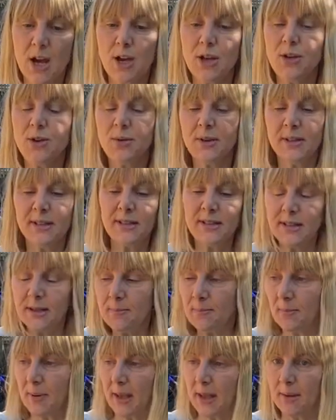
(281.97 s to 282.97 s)
you can
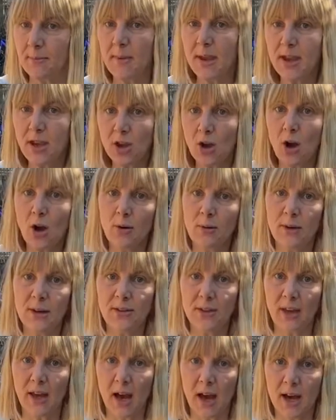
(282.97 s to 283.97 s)
simply make your hole in
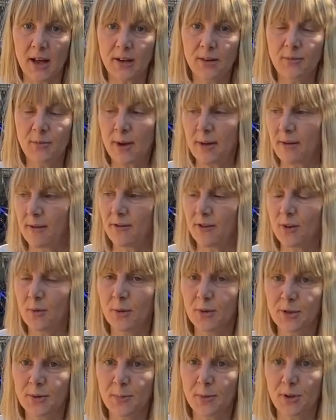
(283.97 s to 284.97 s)
the garden wherever you
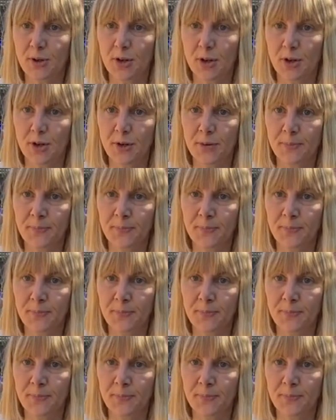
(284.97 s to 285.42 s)
want to put your